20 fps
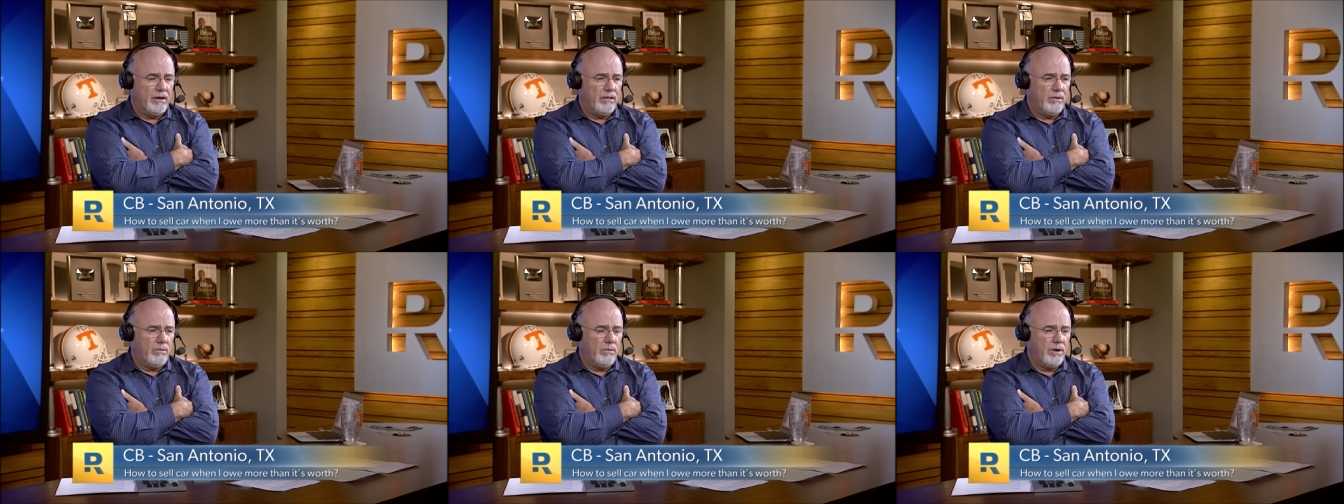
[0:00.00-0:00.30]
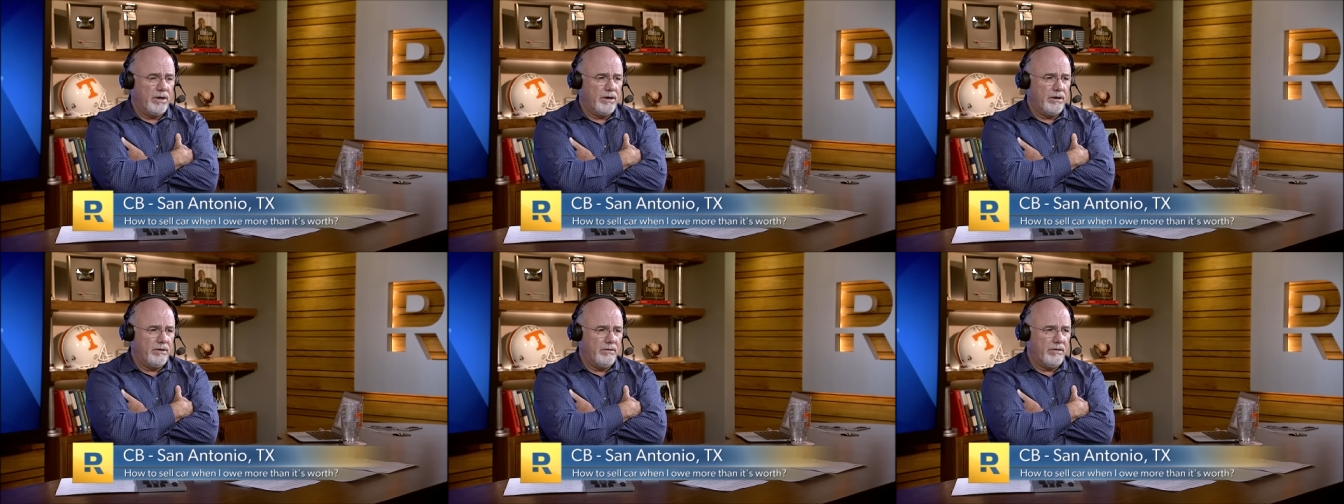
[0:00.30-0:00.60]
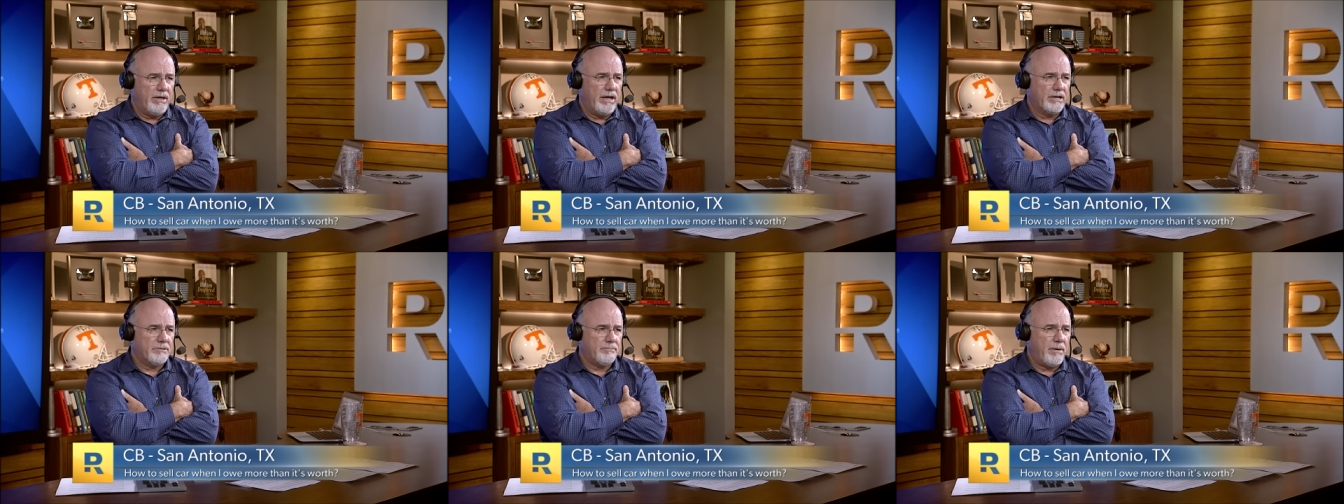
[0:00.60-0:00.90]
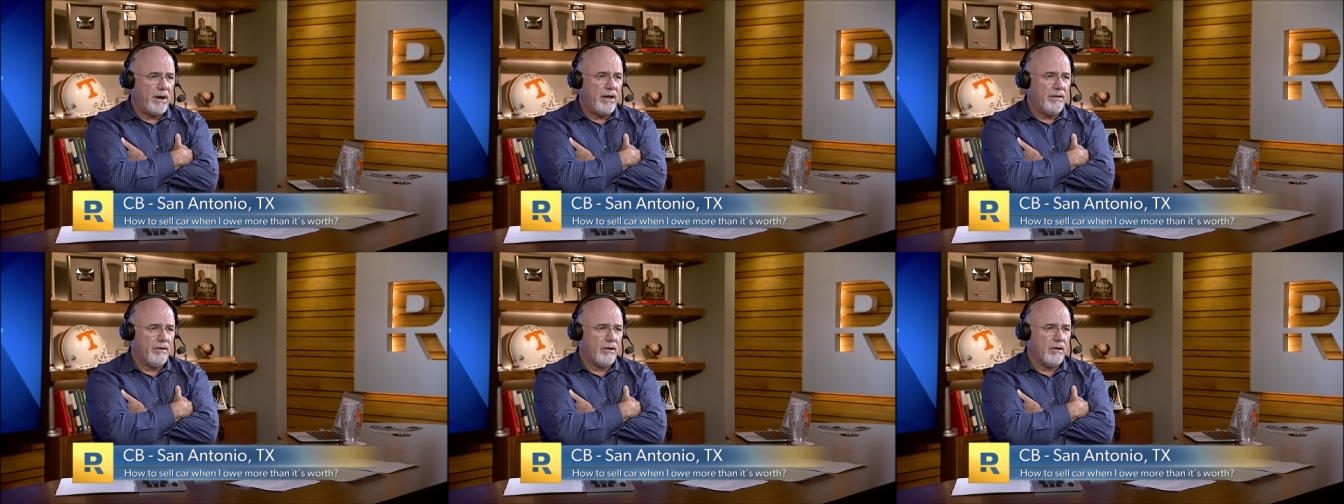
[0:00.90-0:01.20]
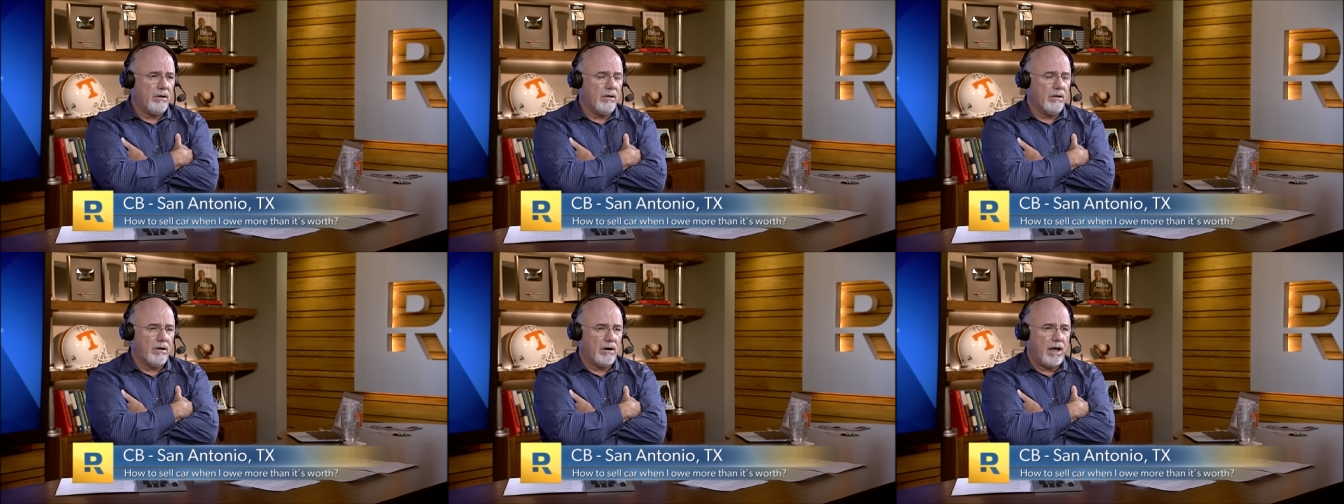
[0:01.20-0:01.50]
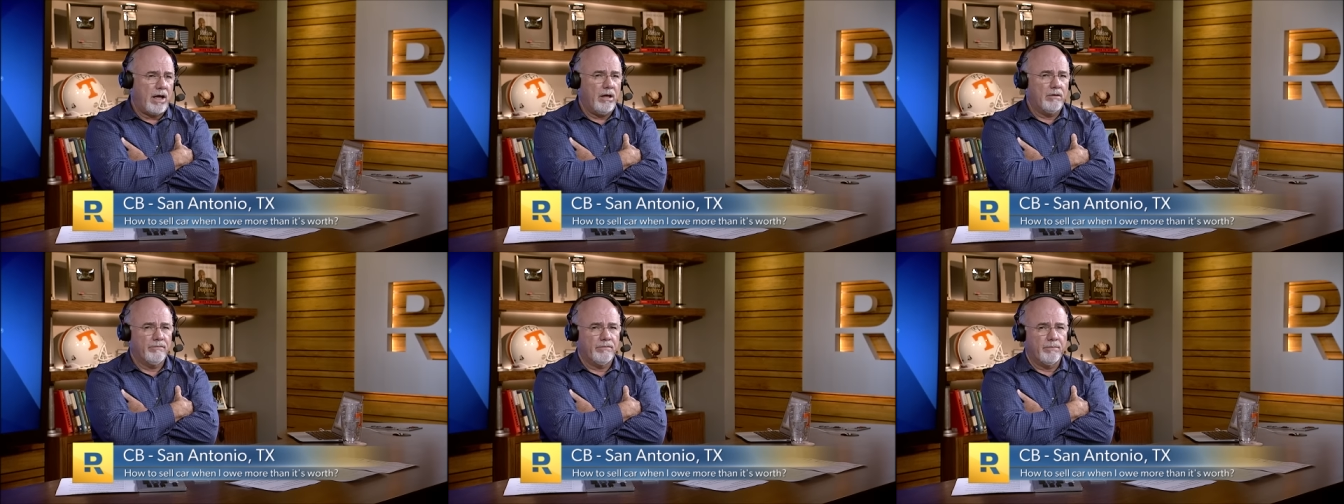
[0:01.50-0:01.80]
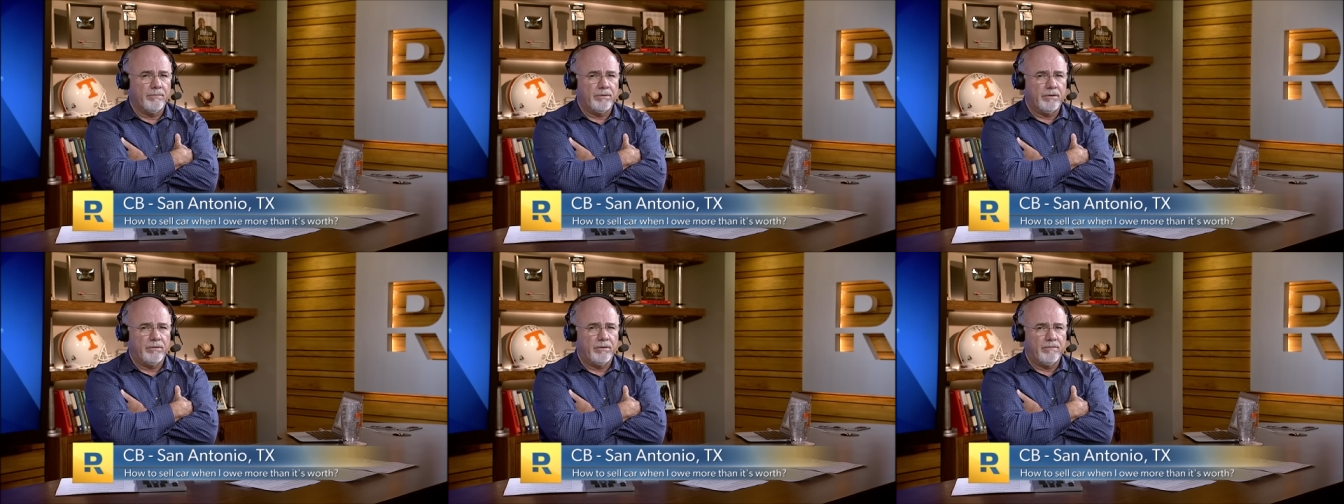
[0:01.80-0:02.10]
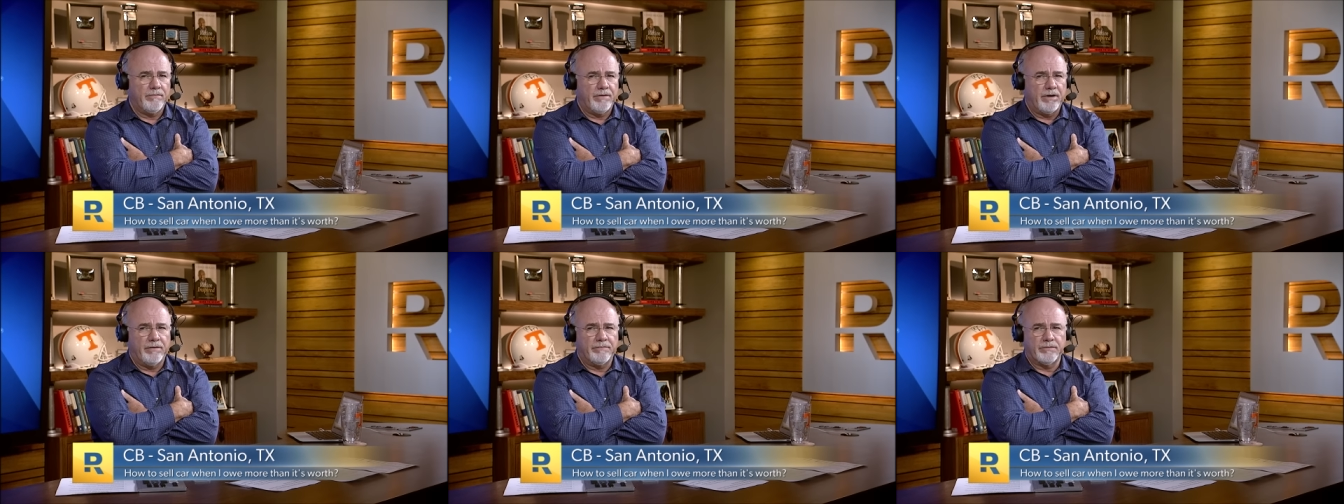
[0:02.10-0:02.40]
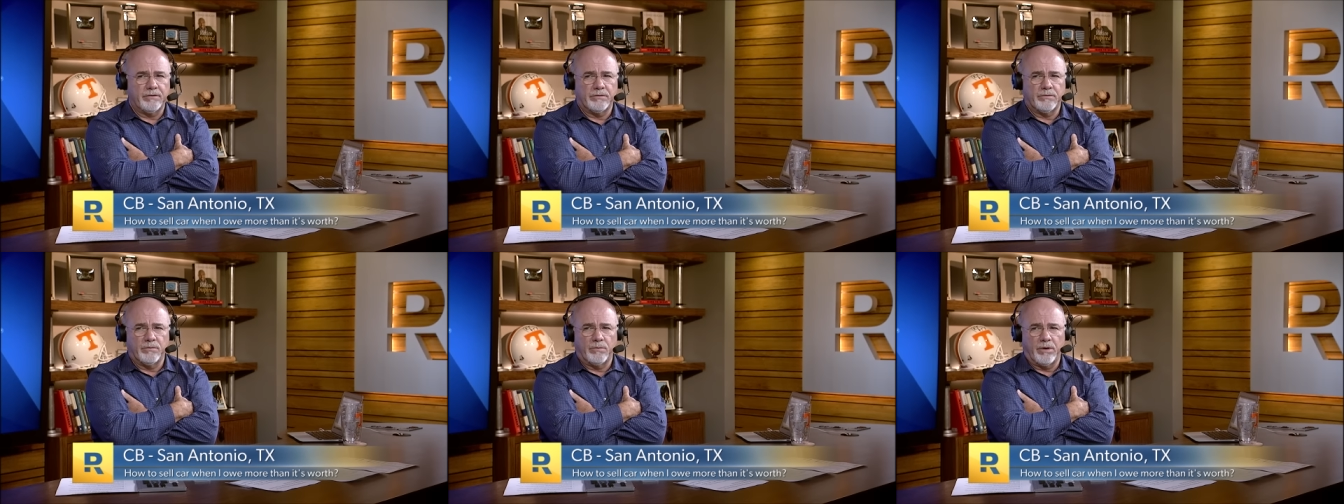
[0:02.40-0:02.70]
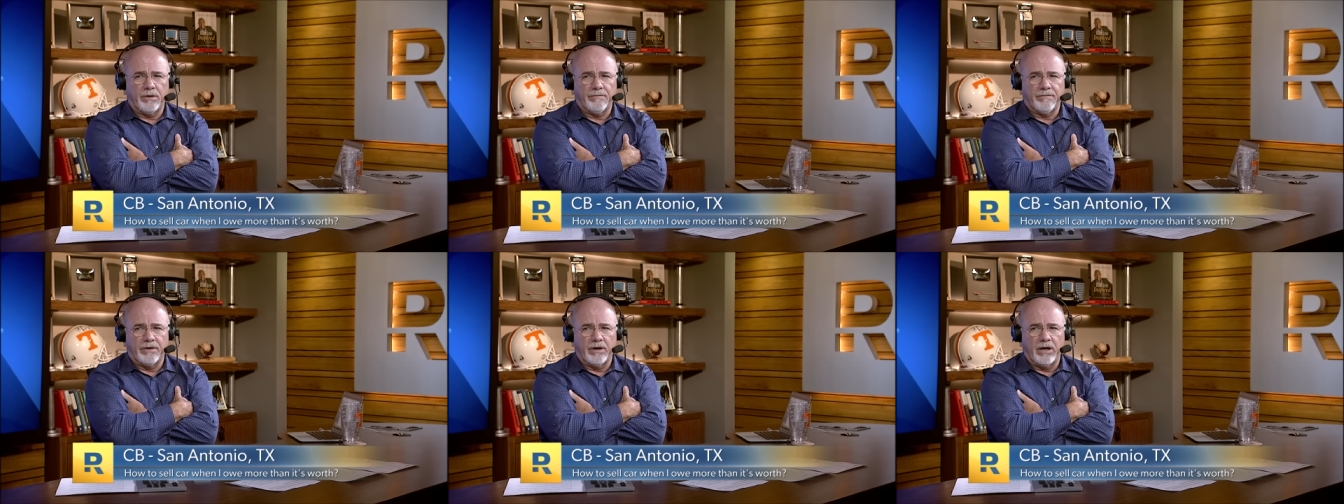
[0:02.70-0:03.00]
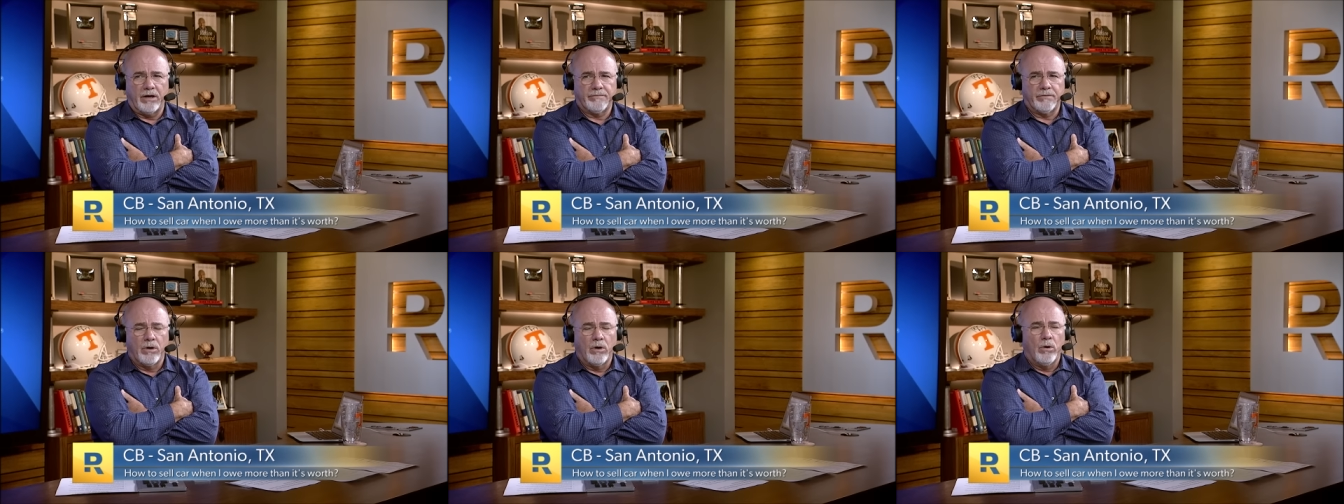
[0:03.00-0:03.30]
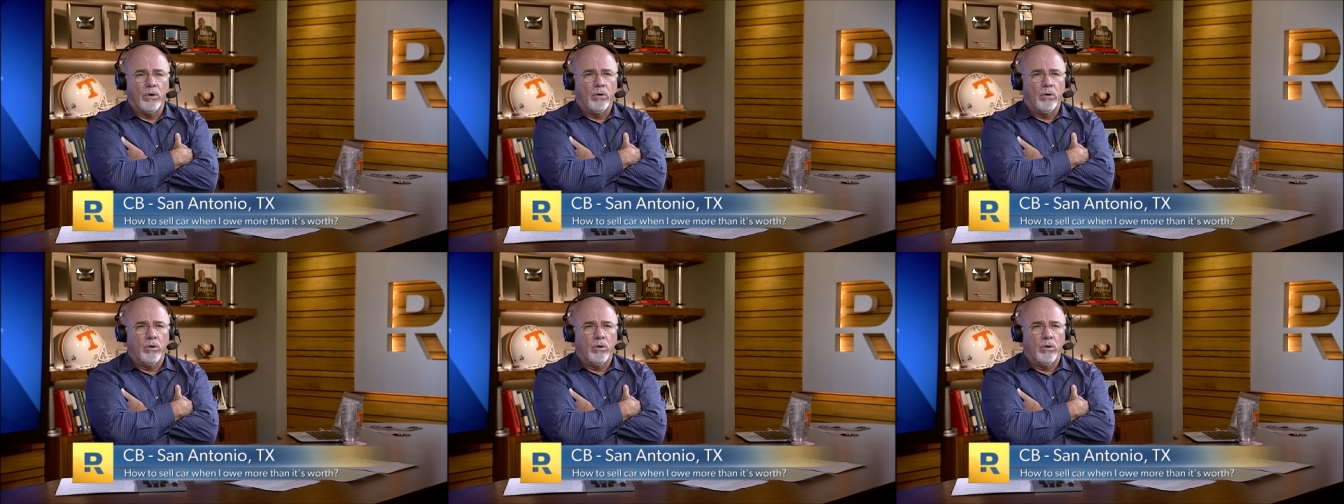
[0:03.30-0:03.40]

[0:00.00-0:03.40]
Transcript: and the way to do that's pay the car down from 35 to 25